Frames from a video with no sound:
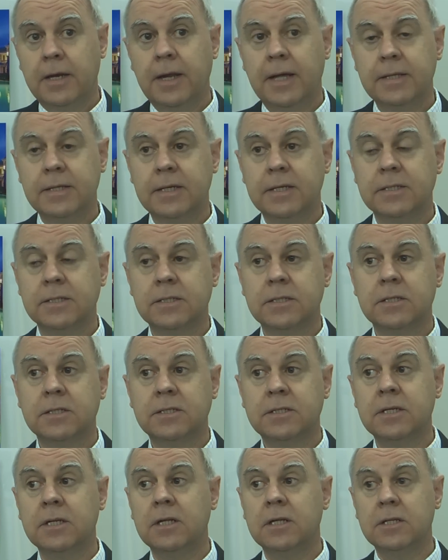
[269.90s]
That is
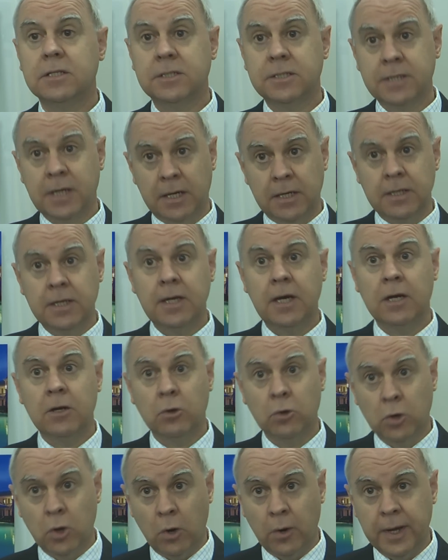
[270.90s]
still steady and
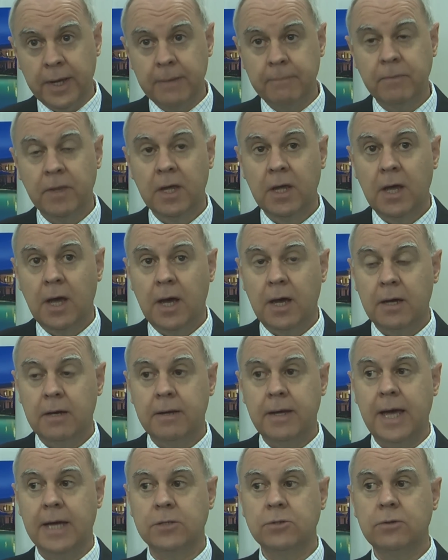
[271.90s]
ongoing. Uh,
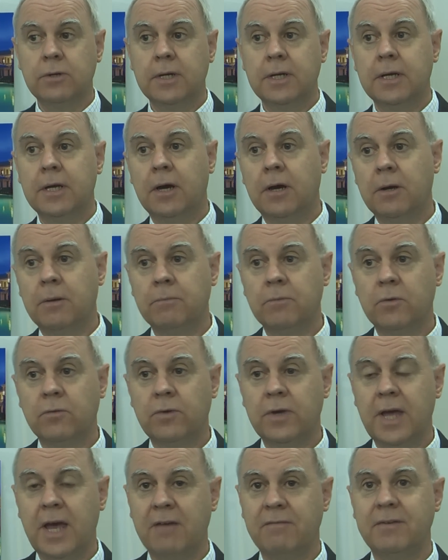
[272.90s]
actually, um,
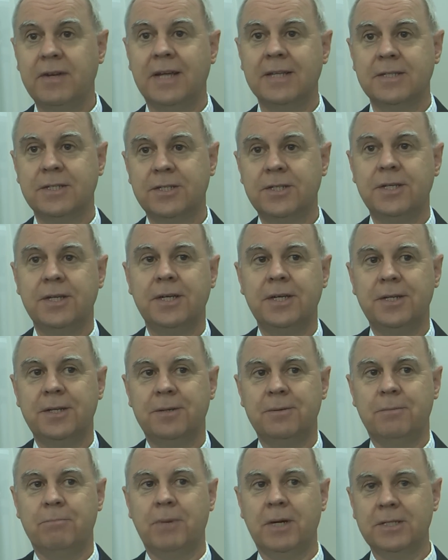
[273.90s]
we have not
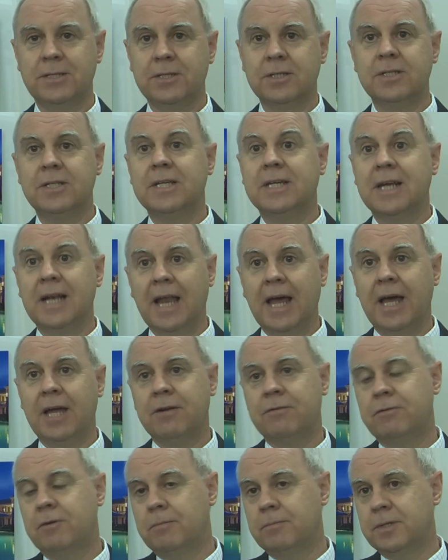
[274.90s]
seen much a
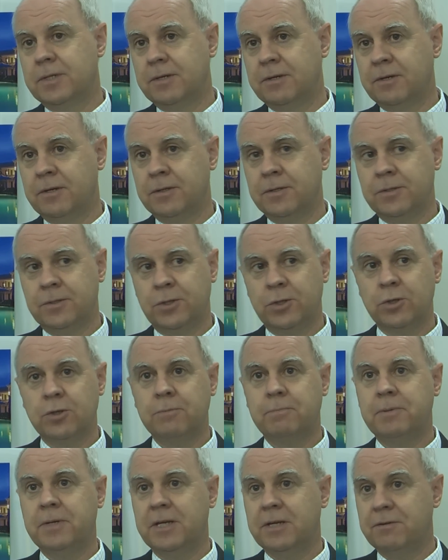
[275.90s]
decline from the
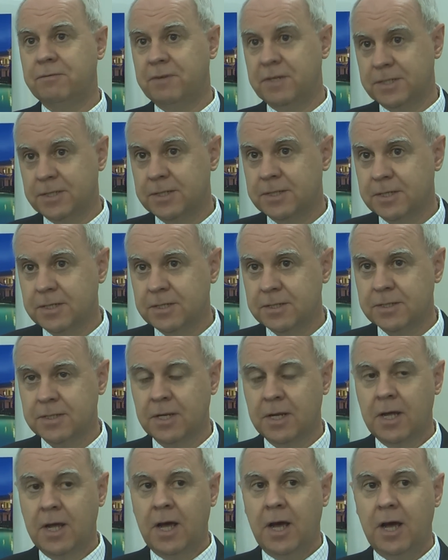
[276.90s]
European visitors.
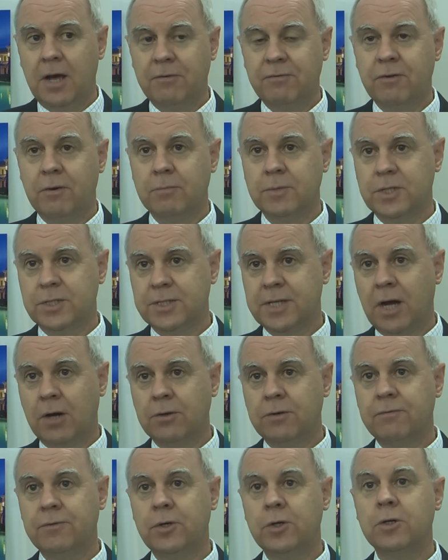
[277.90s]
Uh, from the
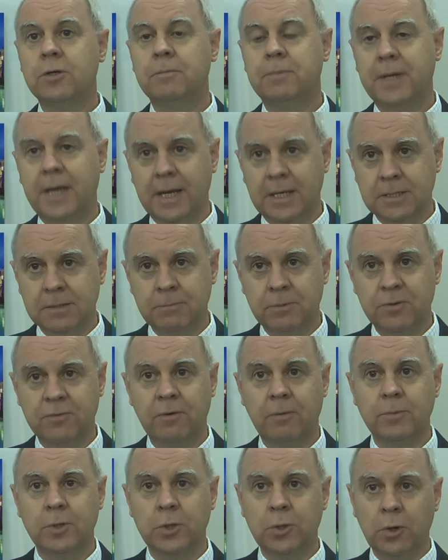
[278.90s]
south of Europe, yes, but
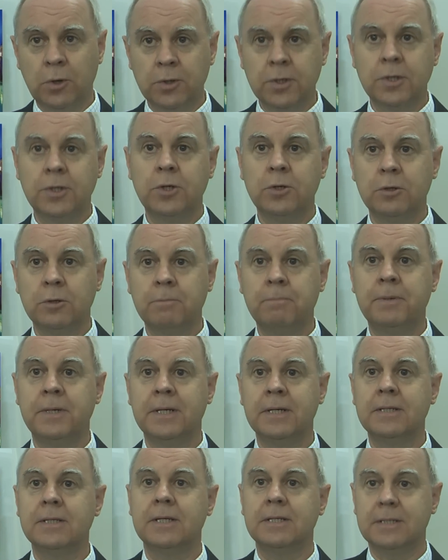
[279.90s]
from the northern
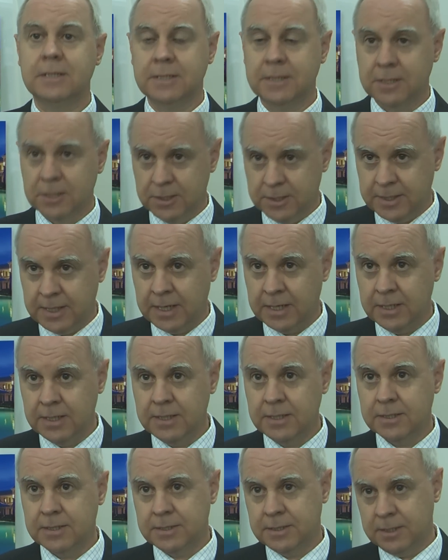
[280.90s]
European that is still steady,
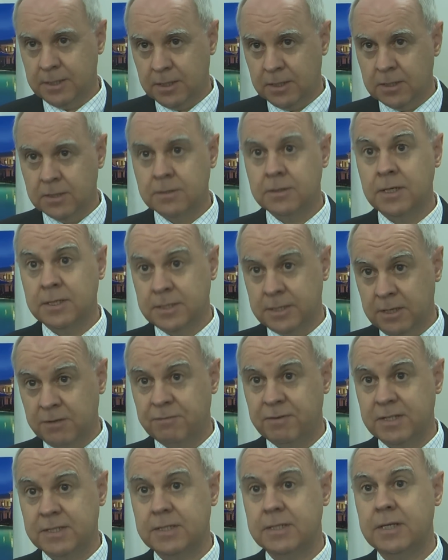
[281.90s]
still, they're
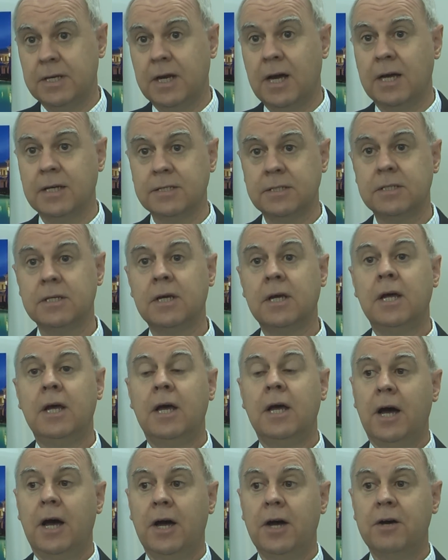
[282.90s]
still visiting us.
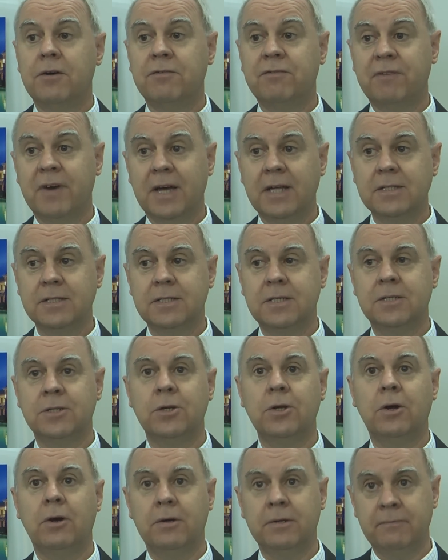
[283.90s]
Uh, France,
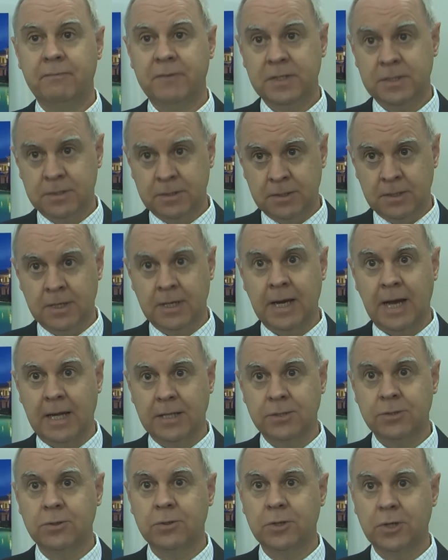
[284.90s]
you know, with
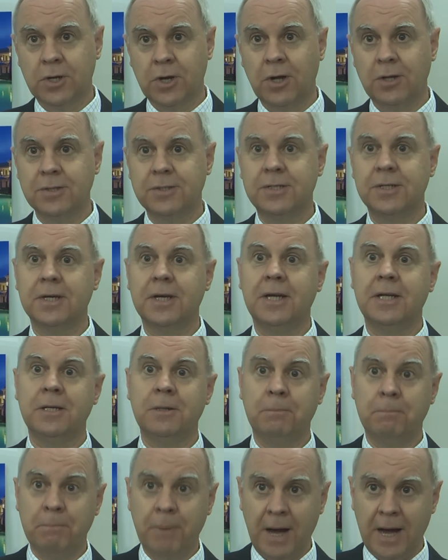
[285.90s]
regards to the culture in
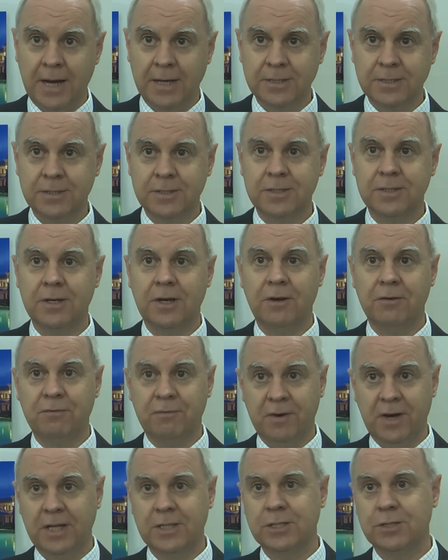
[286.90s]
the past, uh,
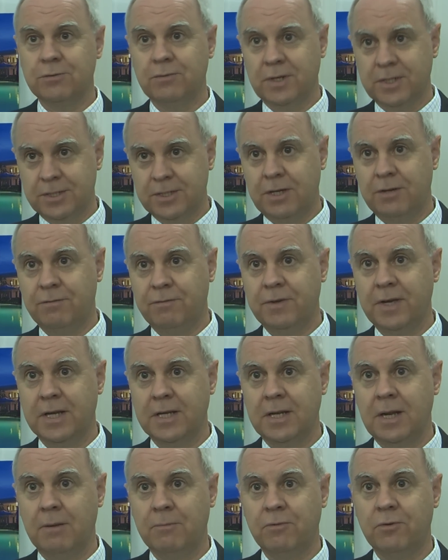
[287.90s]
France was in
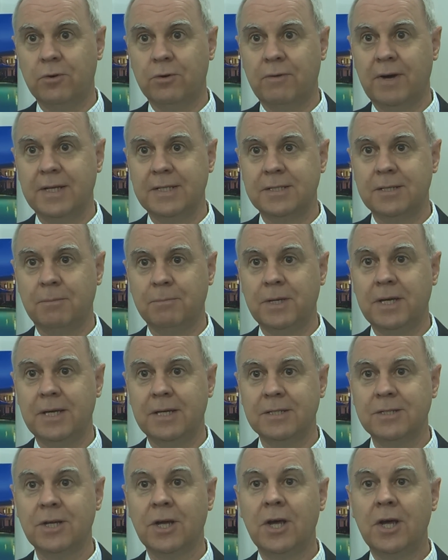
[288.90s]
Vietnam for quite some
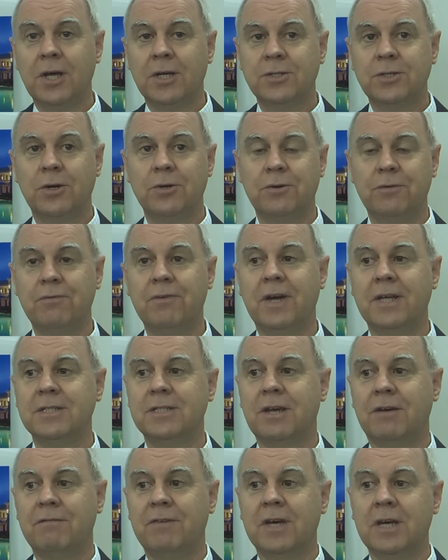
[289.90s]
years, so the
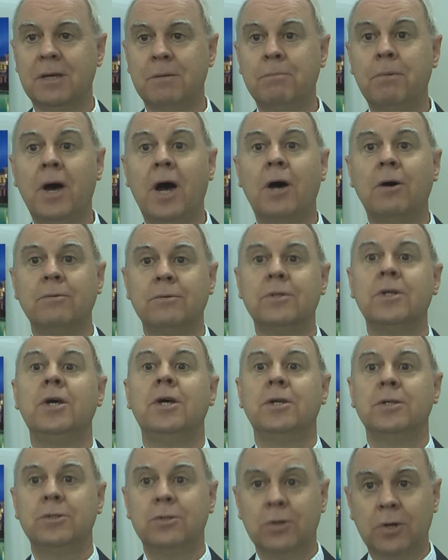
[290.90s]
French are very prone
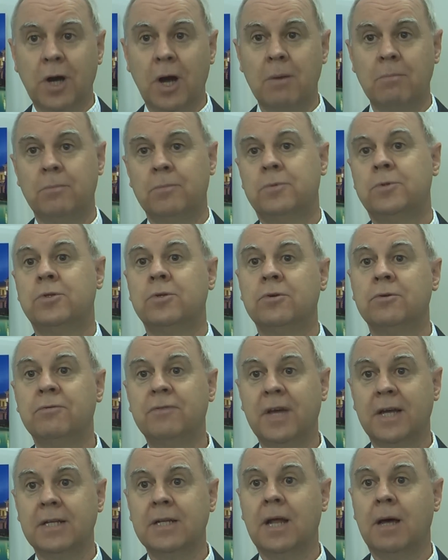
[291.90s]
to come to
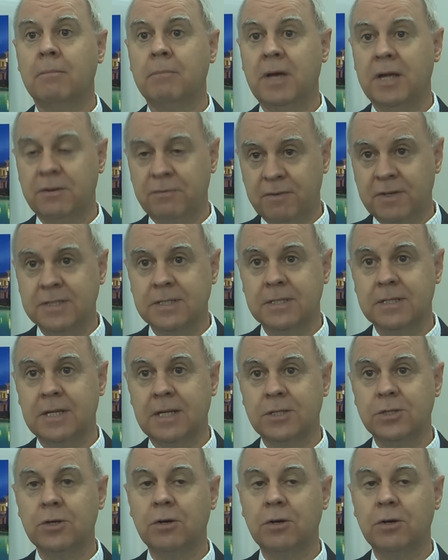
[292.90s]
Vietnam and visit that.